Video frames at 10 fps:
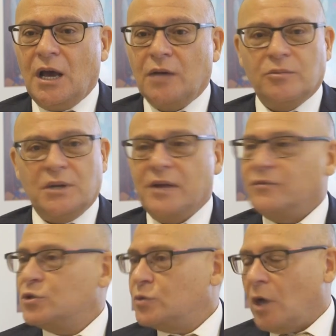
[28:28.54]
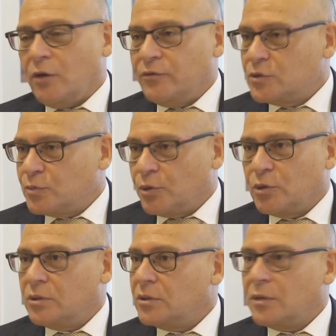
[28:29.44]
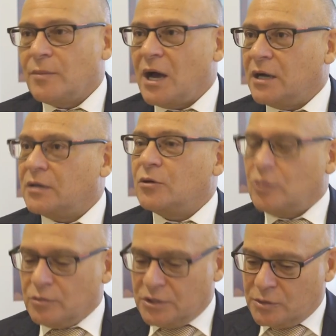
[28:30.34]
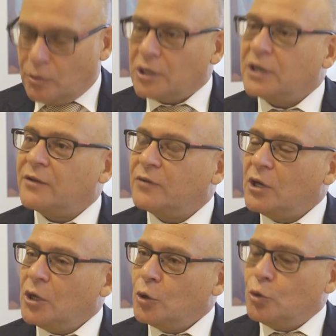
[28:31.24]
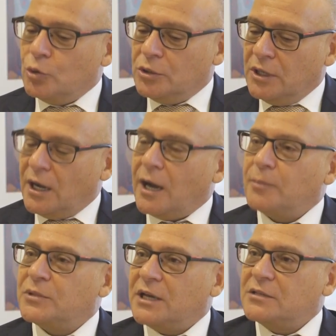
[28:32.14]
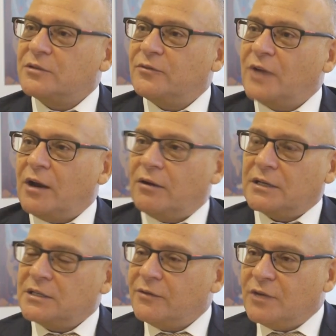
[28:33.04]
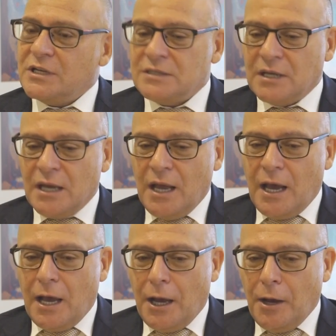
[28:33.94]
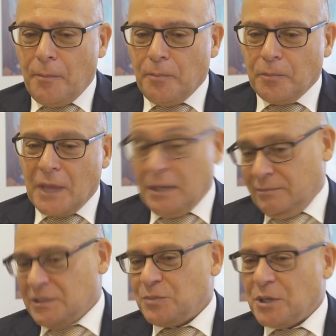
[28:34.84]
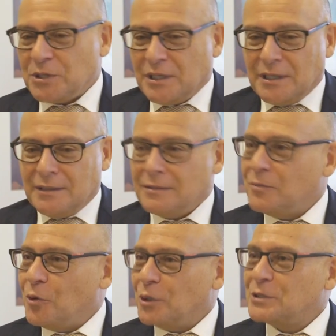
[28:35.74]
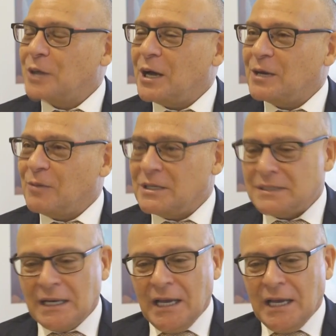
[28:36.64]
We never overspruik the market at all. We just want to give good updates of our activities, and especially the more exciting ones.